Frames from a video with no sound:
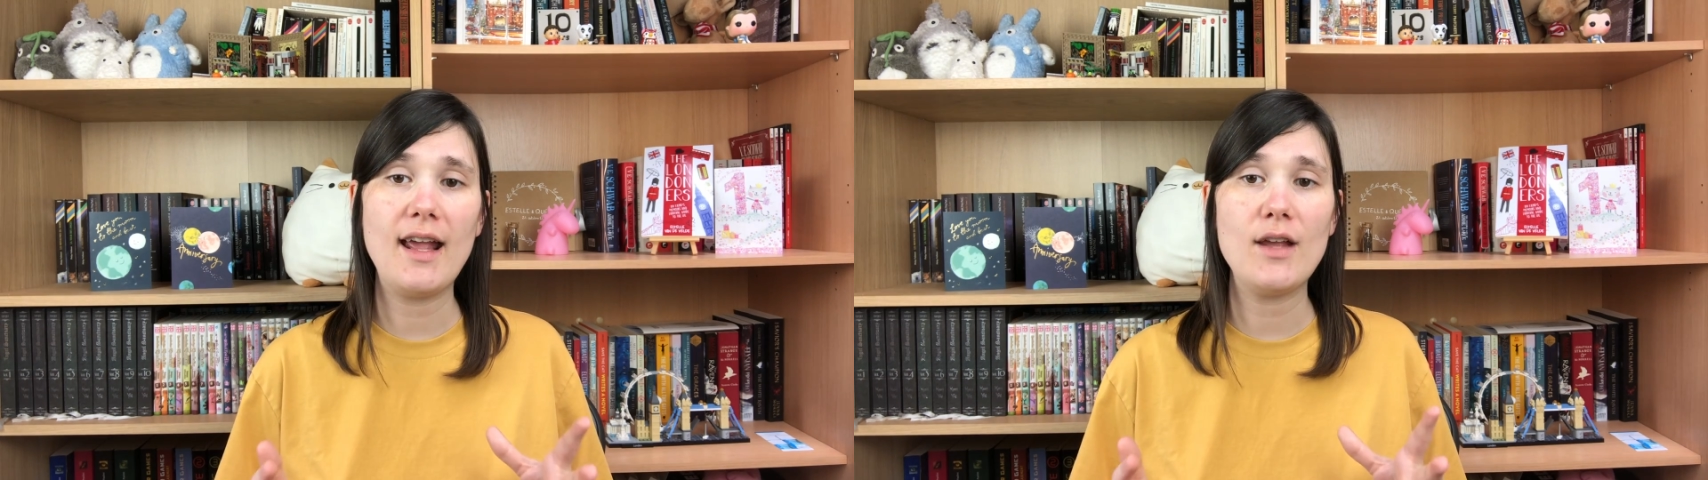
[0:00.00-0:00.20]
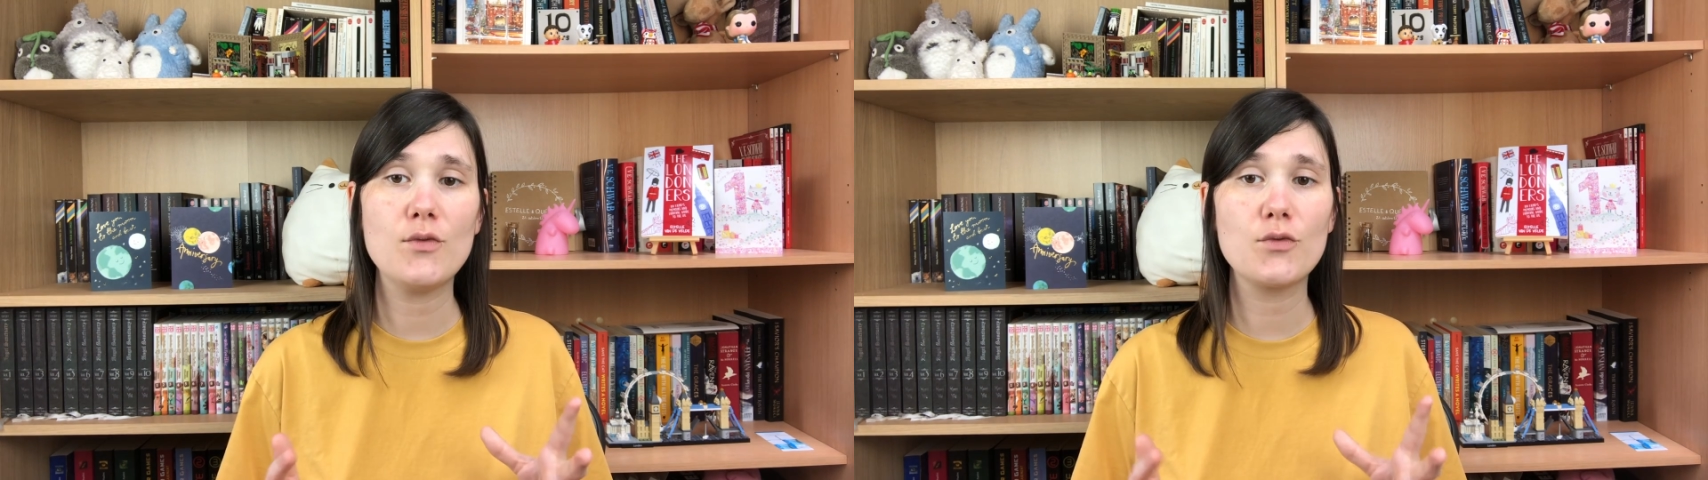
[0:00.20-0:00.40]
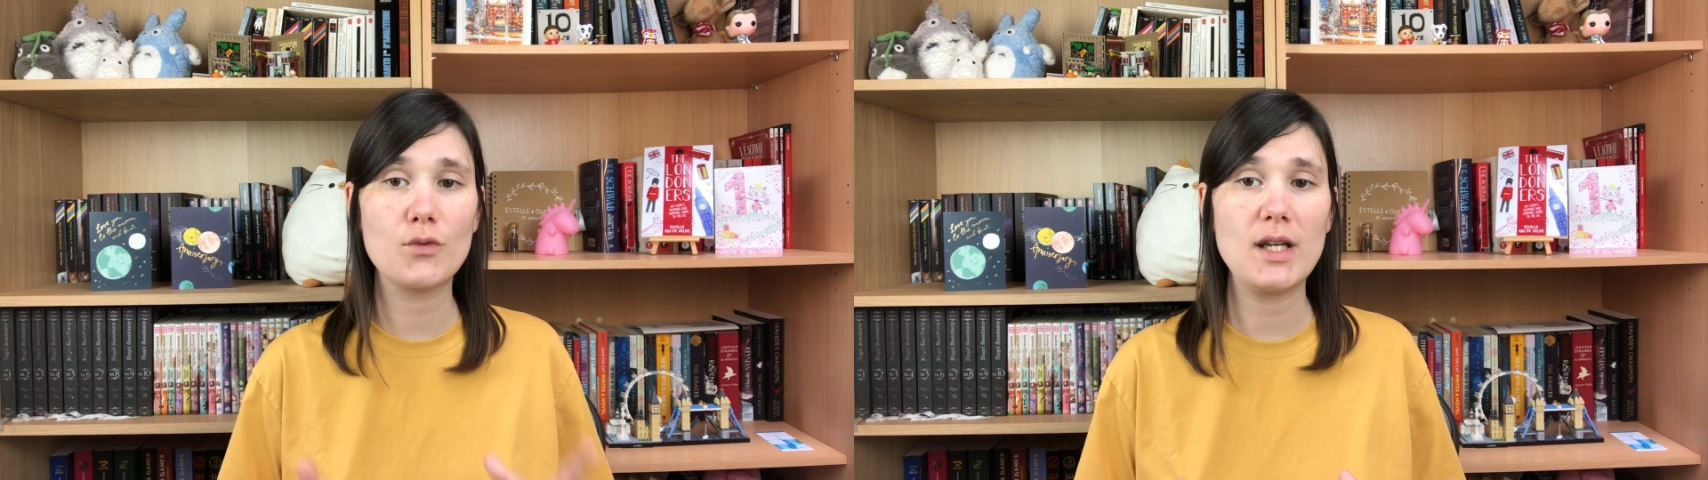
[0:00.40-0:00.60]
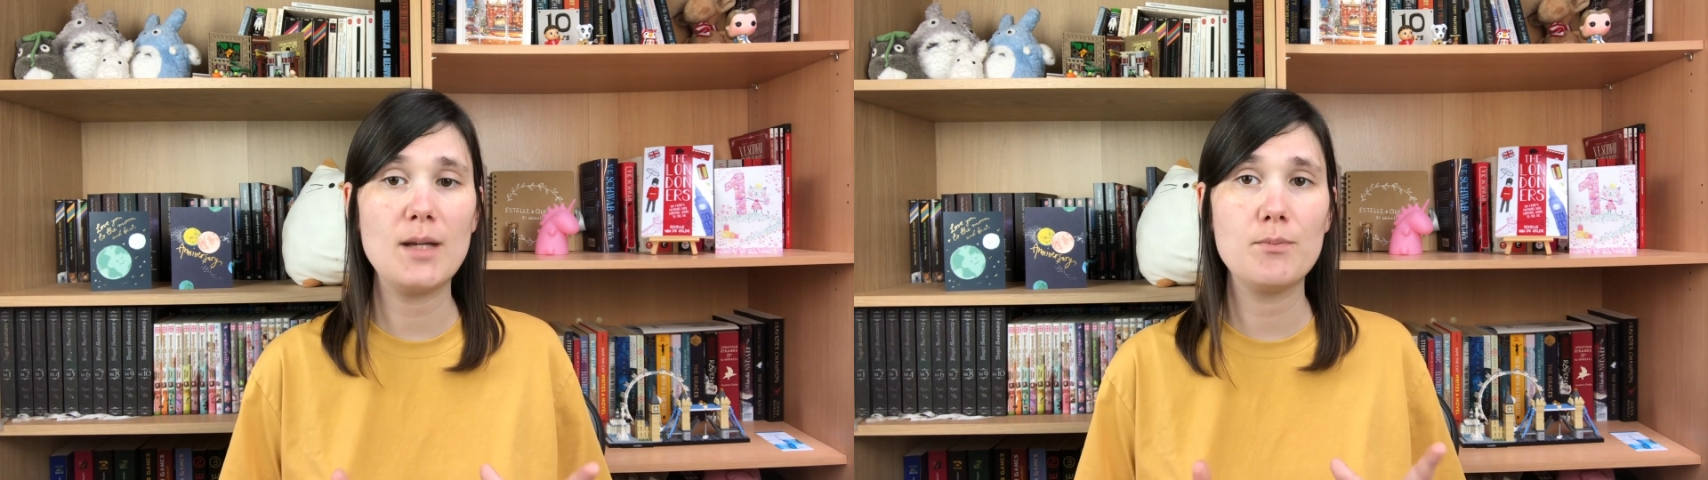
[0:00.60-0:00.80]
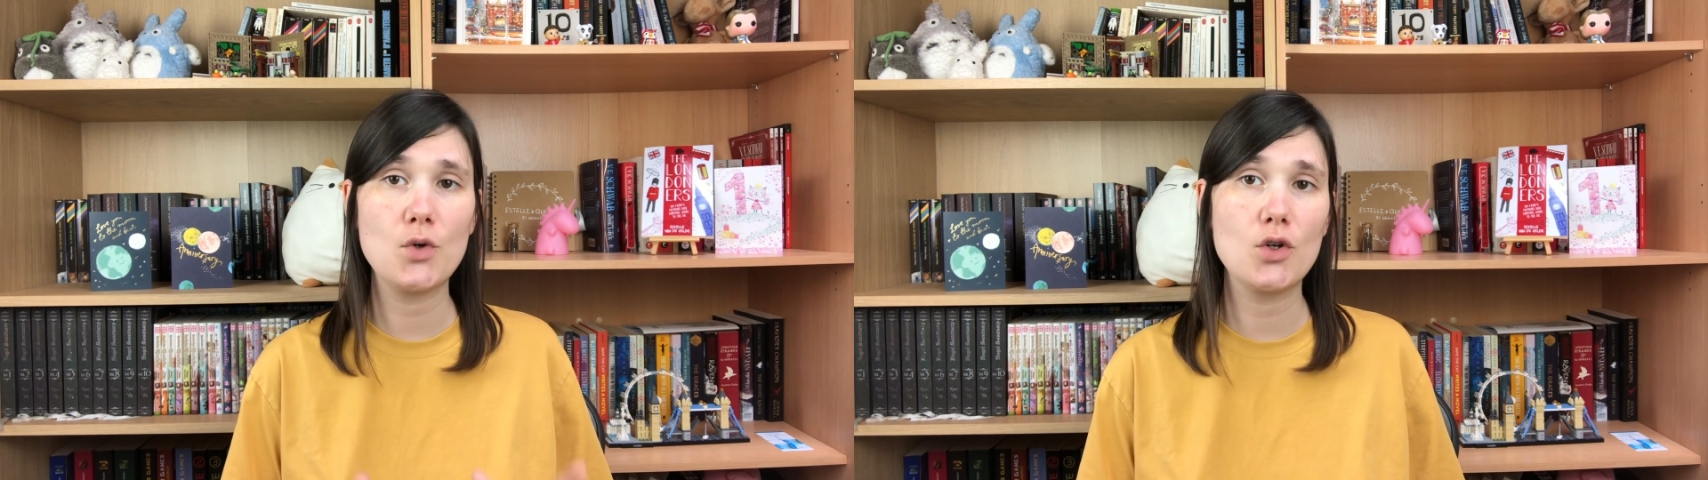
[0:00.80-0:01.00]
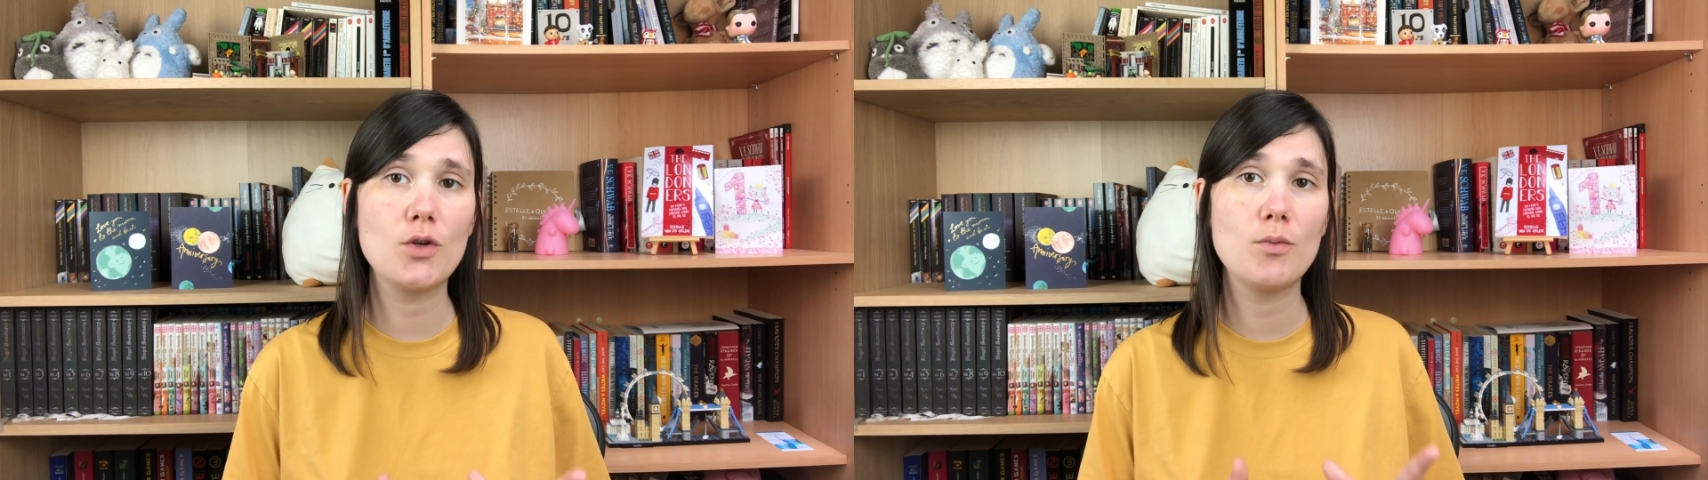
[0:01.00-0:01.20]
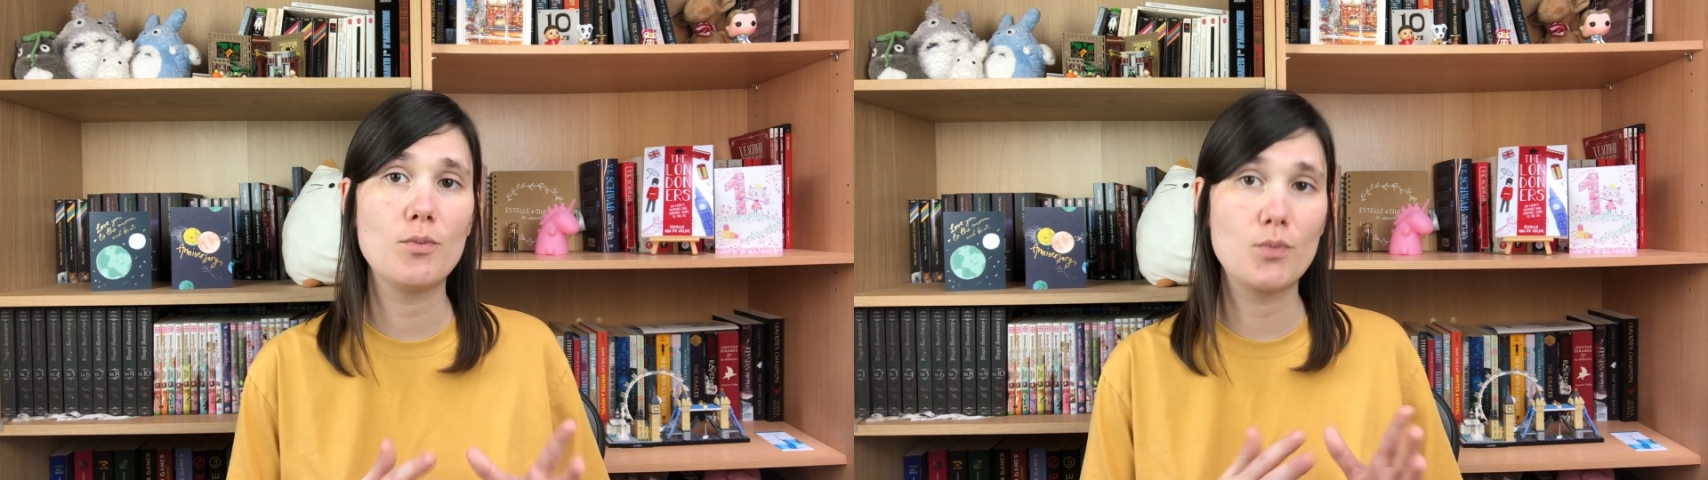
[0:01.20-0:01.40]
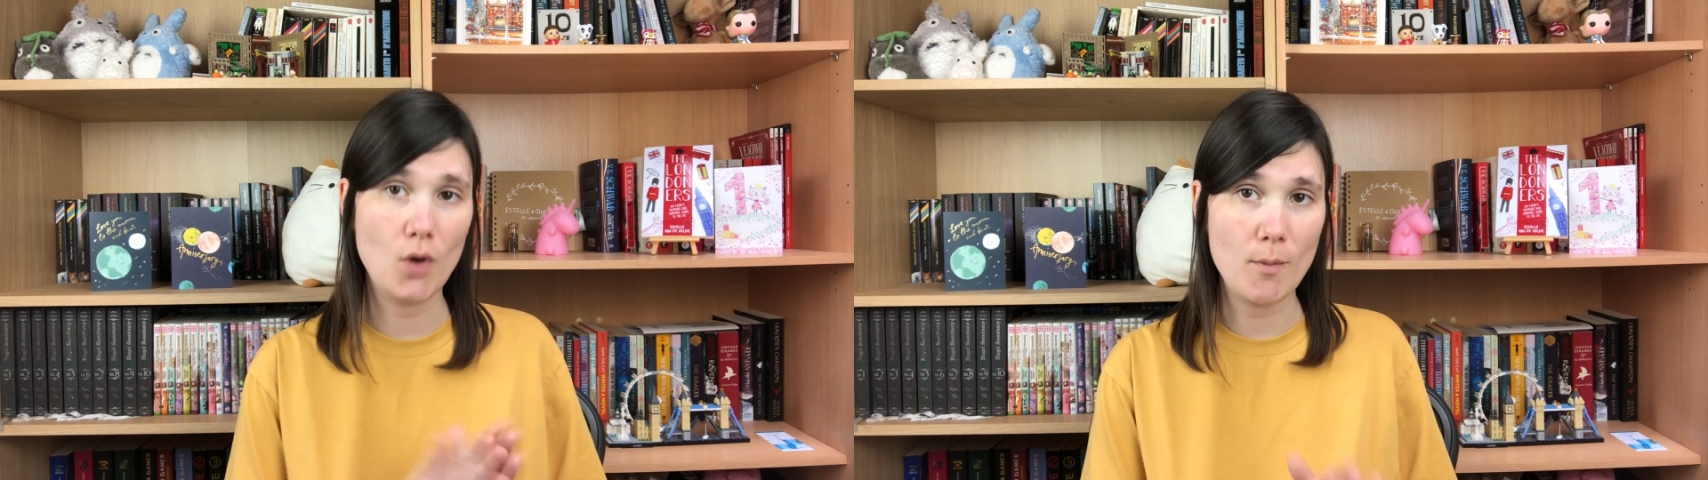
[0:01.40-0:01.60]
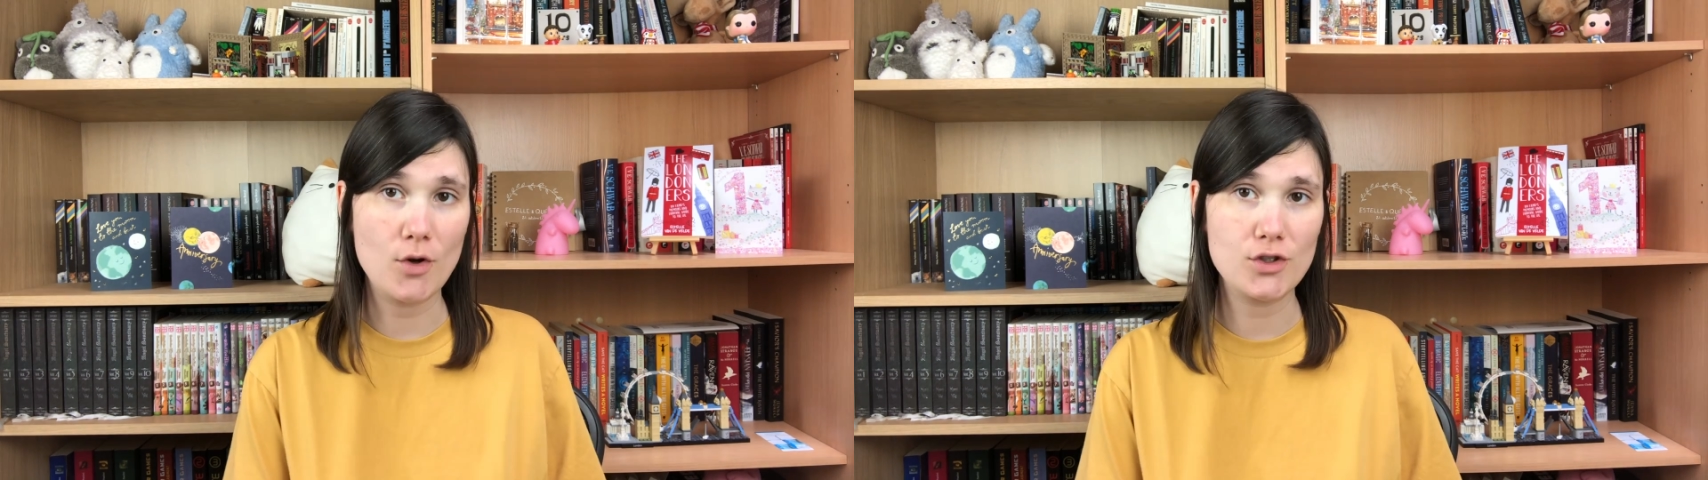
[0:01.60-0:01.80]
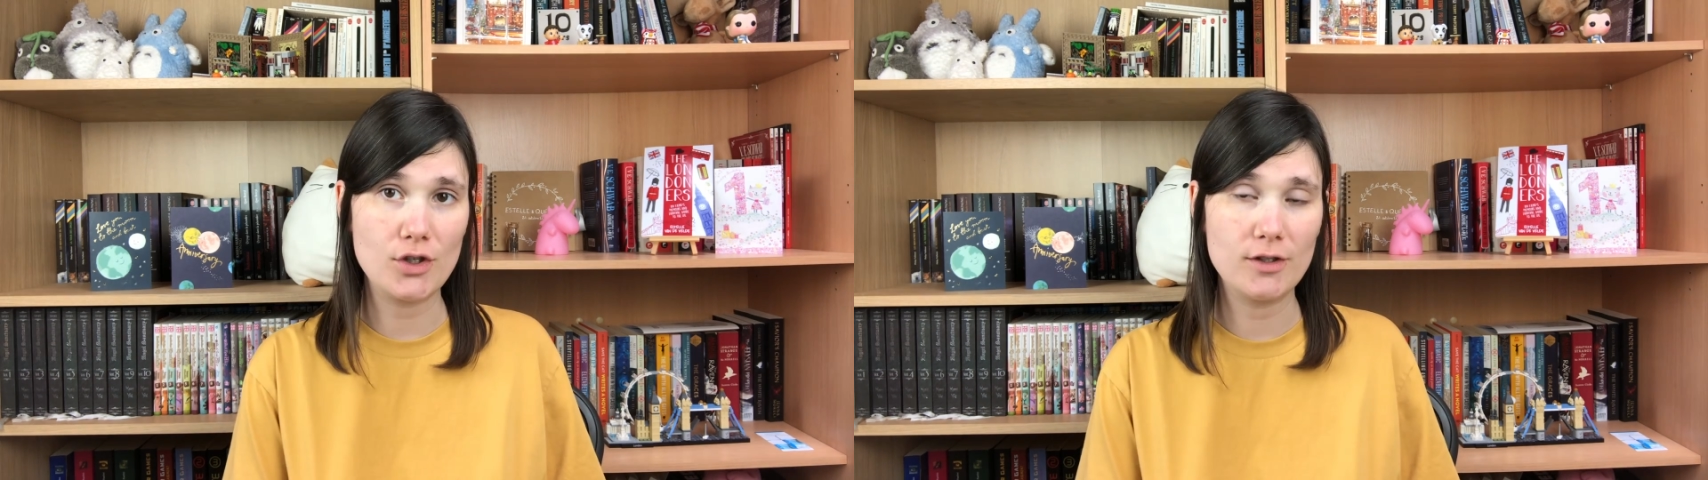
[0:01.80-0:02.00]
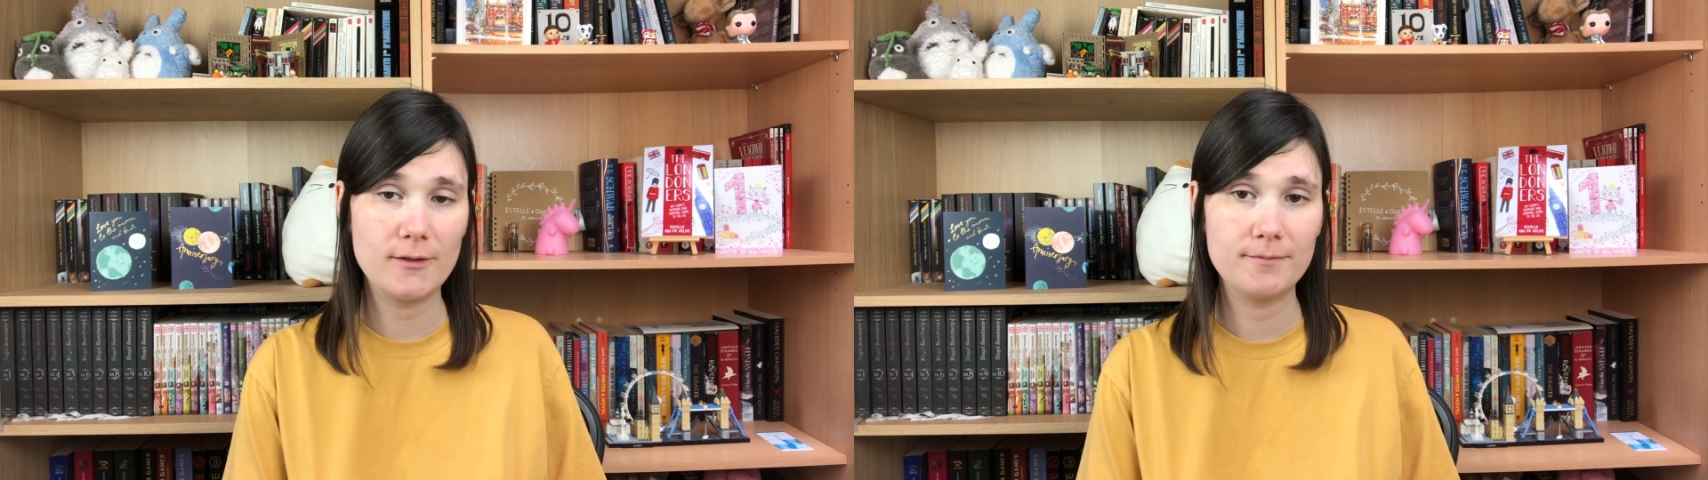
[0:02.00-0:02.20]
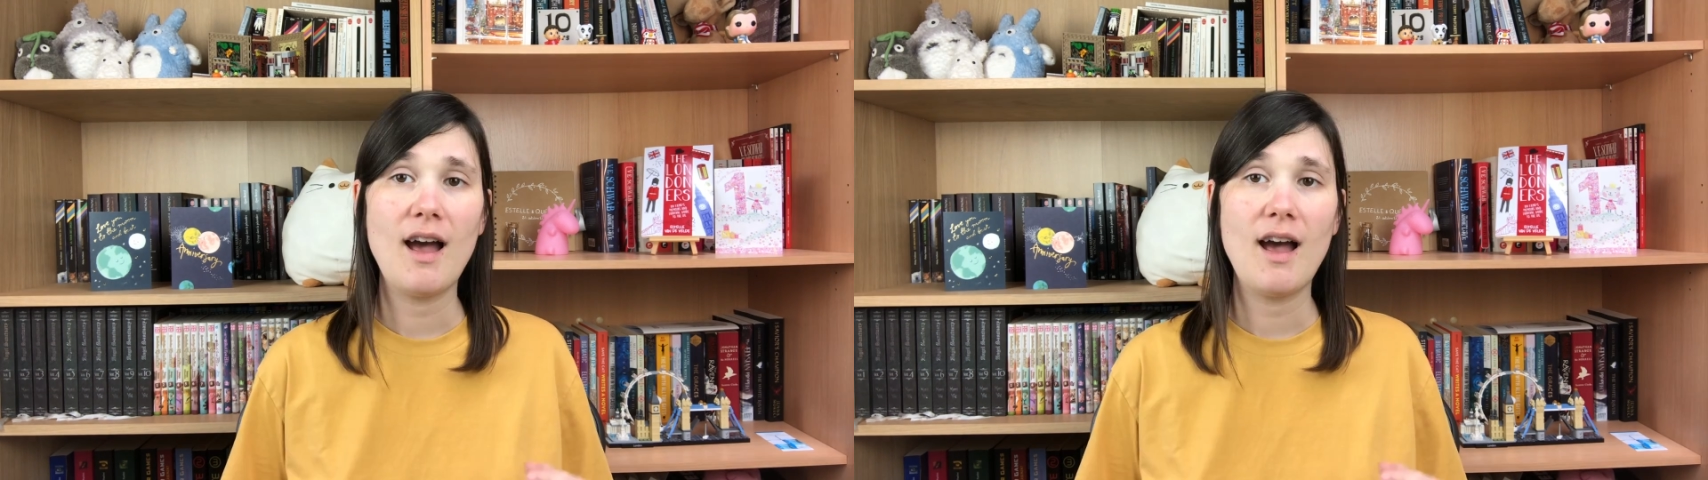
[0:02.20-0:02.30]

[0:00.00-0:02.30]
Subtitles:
a free book promotion?